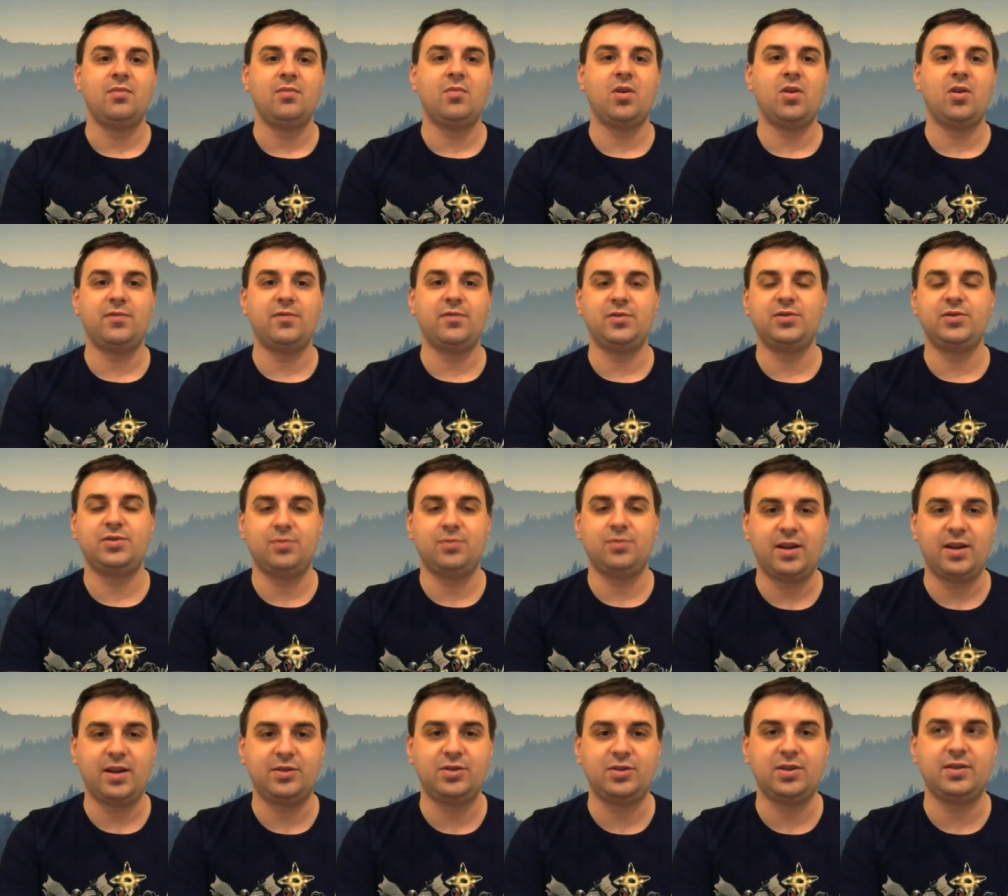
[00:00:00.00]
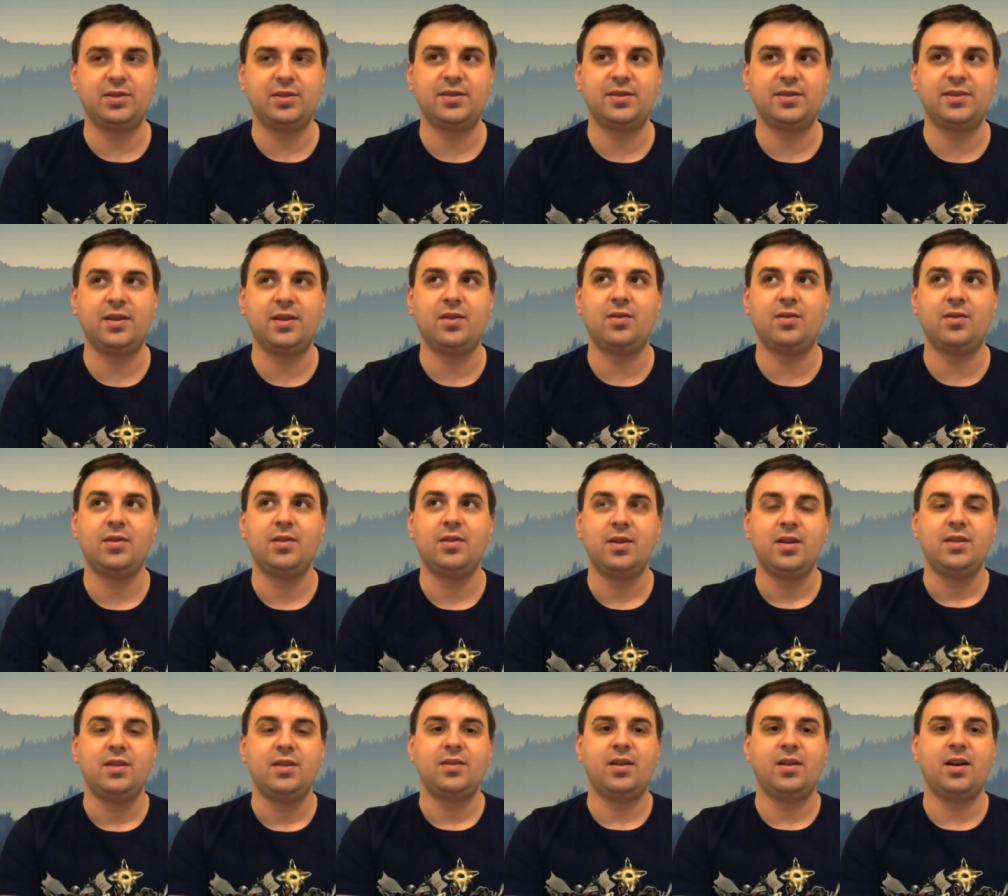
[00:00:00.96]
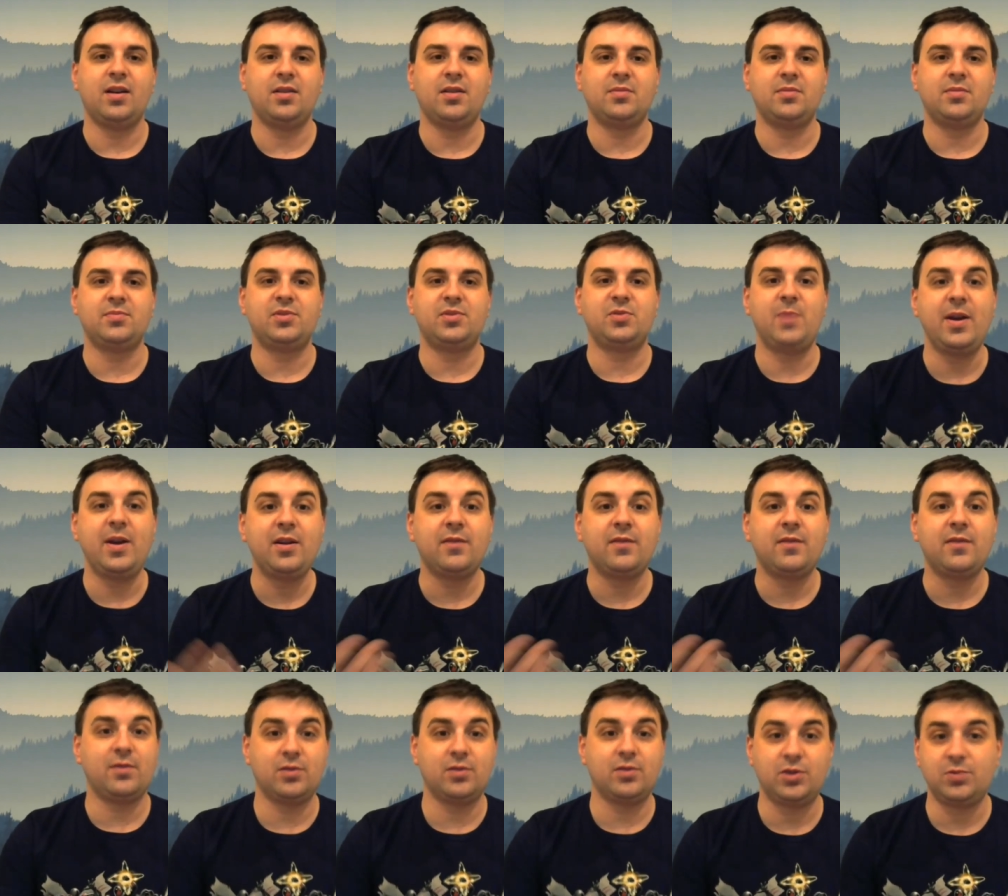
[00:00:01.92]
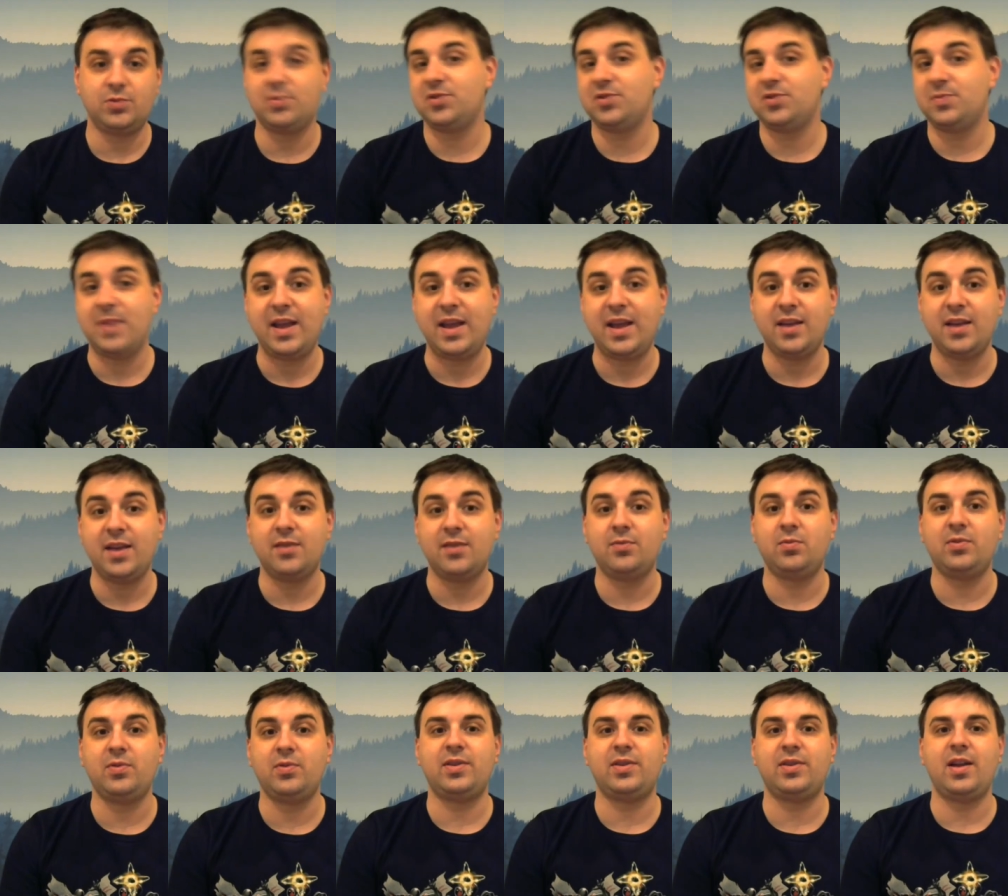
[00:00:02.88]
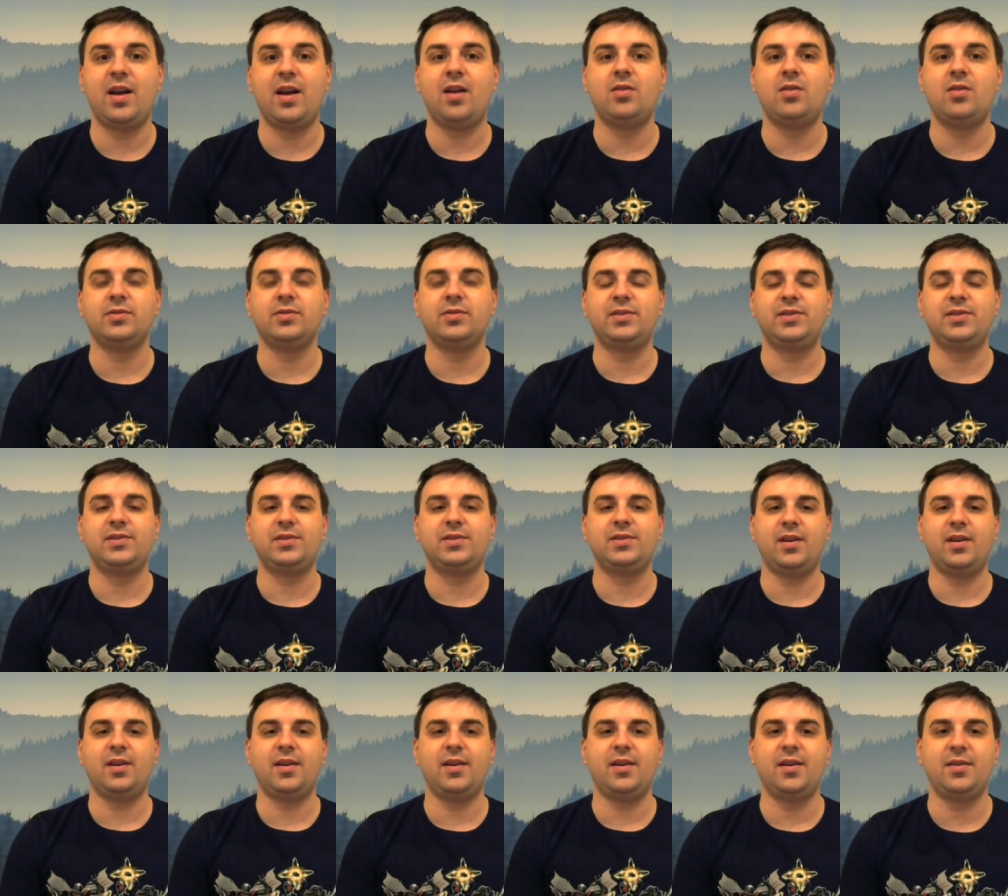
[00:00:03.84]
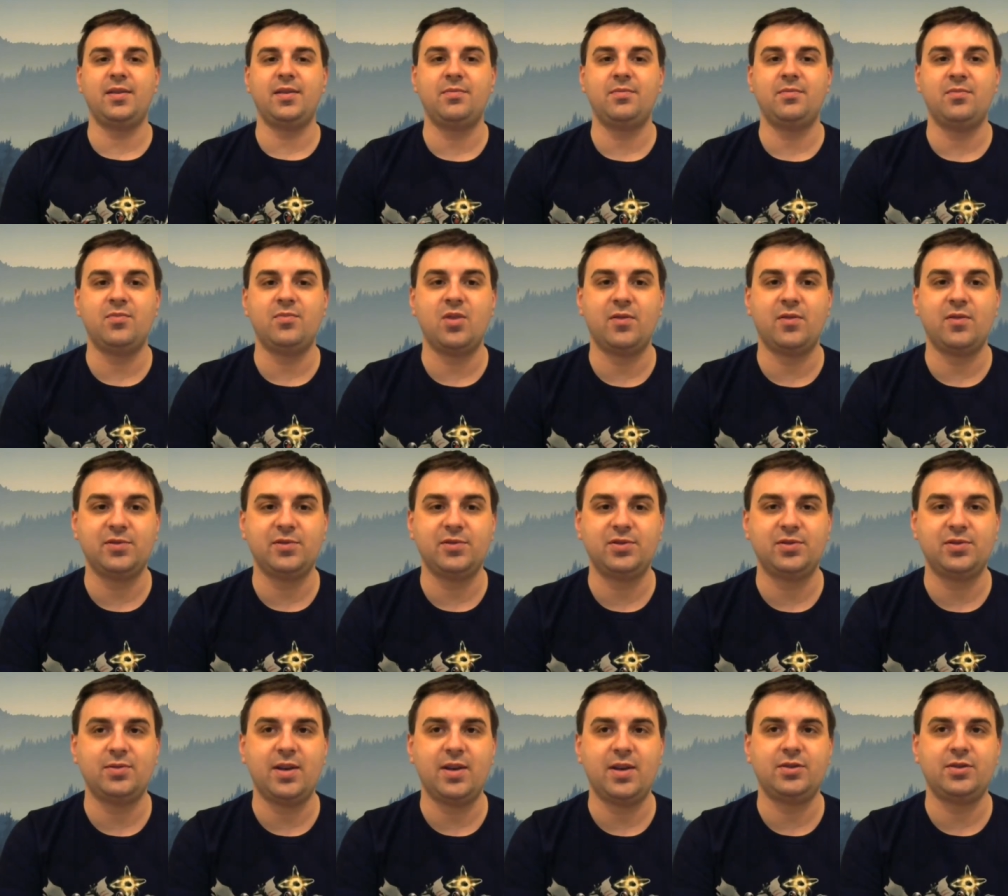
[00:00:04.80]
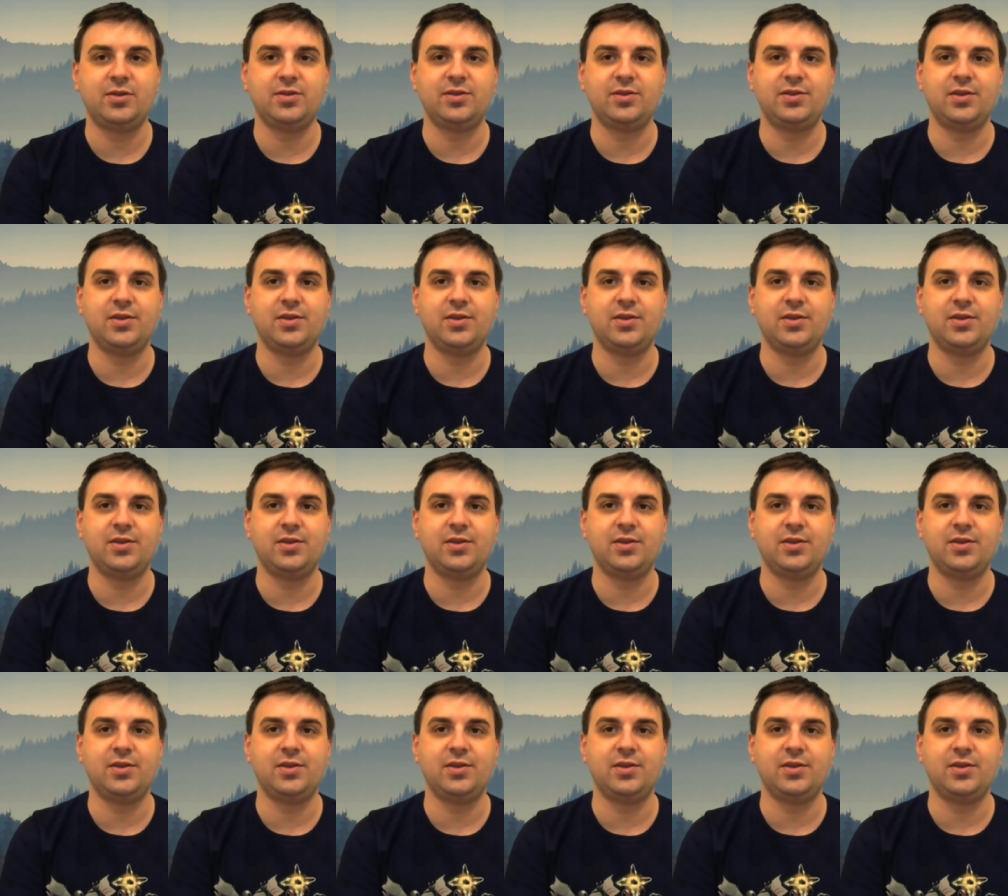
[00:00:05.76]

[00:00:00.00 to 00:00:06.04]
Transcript: Marvel's direction. That's how um, Spider-Verse was made without uh, Marvel's direction.